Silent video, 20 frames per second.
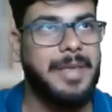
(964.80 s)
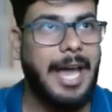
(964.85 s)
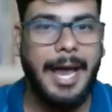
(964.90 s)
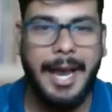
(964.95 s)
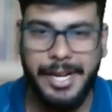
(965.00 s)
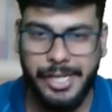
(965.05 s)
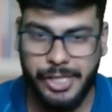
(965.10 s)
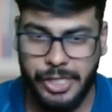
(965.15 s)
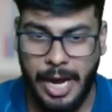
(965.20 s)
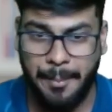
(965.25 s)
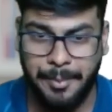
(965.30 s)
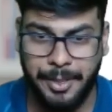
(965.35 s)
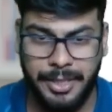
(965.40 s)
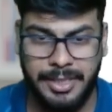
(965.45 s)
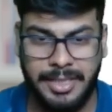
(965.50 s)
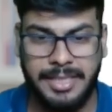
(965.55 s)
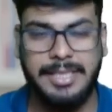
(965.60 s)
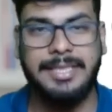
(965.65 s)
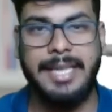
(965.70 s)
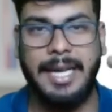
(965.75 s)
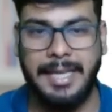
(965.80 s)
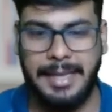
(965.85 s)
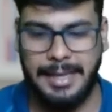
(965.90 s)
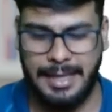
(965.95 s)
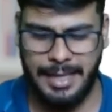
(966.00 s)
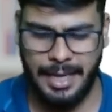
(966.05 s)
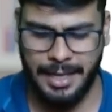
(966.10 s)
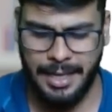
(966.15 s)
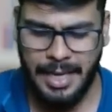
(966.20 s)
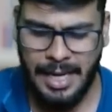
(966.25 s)
8 chapters, then
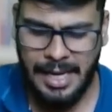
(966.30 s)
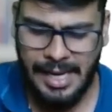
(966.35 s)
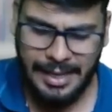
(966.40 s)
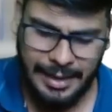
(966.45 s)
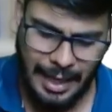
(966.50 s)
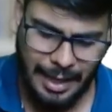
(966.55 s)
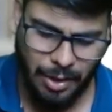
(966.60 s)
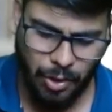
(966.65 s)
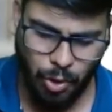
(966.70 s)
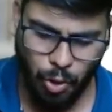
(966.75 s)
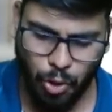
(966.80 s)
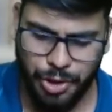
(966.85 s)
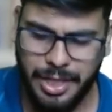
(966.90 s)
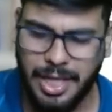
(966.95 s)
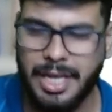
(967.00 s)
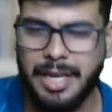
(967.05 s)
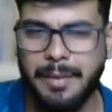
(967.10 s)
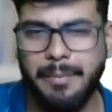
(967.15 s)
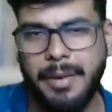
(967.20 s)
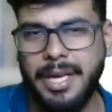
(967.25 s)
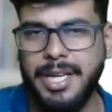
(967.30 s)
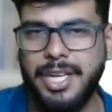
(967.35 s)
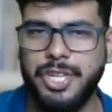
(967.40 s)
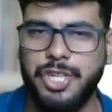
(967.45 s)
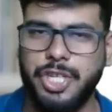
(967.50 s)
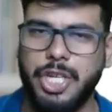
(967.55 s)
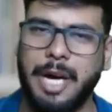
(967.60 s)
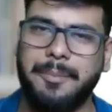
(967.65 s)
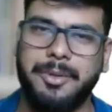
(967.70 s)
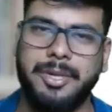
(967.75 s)
theory, then go to the remaining
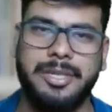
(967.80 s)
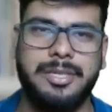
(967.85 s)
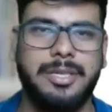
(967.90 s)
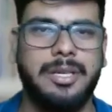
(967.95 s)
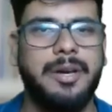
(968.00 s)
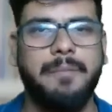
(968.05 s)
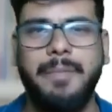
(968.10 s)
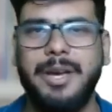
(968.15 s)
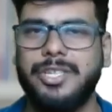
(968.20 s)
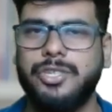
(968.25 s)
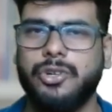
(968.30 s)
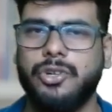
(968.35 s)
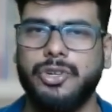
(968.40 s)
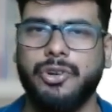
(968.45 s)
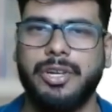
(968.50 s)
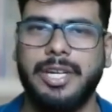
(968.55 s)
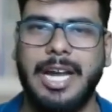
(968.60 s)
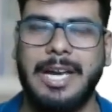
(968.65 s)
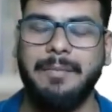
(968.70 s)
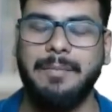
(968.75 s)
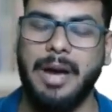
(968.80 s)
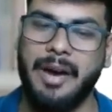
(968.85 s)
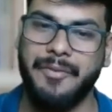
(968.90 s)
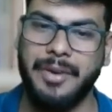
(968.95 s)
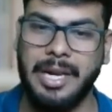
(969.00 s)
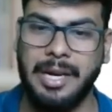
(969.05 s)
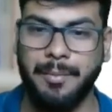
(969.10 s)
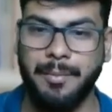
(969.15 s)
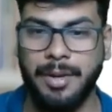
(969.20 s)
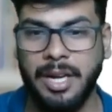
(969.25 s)
chapters based on your time
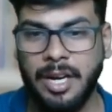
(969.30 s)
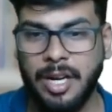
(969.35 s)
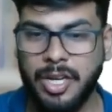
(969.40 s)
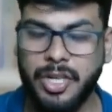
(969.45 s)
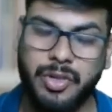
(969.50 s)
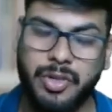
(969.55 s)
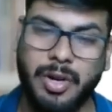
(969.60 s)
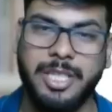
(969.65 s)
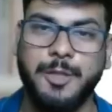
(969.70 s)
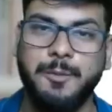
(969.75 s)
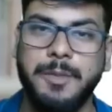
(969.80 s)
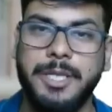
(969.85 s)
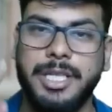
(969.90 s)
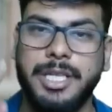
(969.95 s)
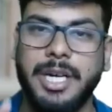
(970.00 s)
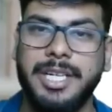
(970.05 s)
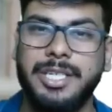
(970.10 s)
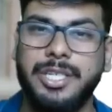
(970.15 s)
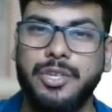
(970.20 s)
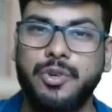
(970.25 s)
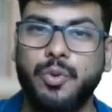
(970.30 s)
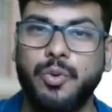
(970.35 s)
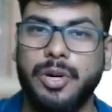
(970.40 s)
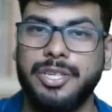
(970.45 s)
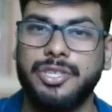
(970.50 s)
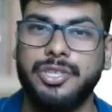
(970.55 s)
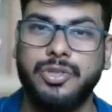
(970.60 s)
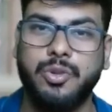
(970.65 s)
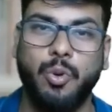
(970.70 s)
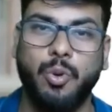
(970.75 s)
available. Trust me, guys, you
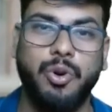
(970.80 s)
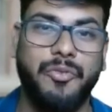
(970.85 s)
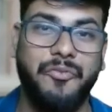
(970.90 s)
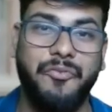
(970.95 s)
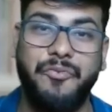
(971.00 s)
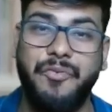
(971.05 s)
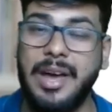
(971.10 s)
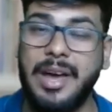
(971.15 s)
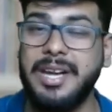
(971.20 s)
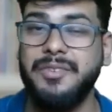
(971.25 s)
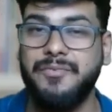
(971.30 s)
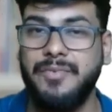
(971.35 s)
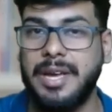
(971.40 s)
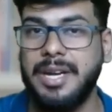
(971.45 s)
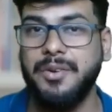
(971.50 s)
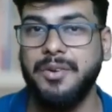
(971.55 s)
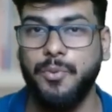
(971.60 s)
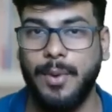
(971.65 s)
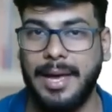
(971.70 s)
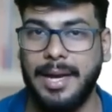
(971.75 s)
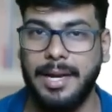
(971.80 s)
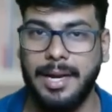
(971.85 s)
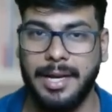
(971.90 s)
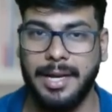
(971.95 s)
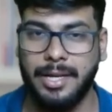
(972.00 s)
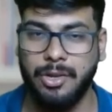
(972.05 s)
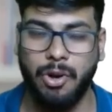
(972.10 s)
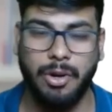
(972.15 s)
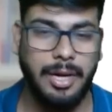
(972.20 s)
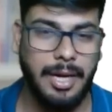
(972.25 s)
can score very, very well
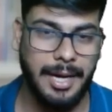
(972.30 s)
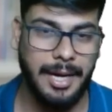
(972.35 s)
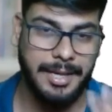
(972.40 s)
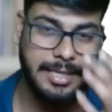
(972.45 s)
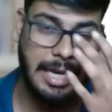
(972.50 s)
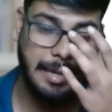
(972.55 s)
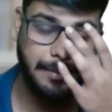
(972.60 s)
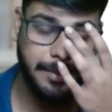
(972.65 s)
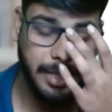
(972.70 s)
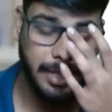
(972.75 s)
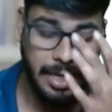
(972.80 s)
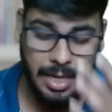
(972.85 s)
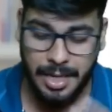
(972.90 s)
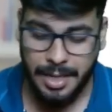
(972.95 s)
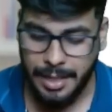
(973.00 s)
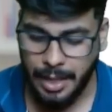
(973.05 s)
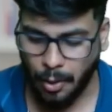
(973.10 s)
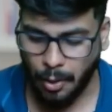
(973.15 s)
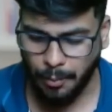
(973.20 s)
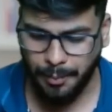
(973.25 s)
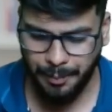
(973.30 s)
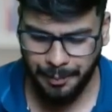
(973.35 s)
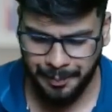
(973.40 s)
in your exams. Now,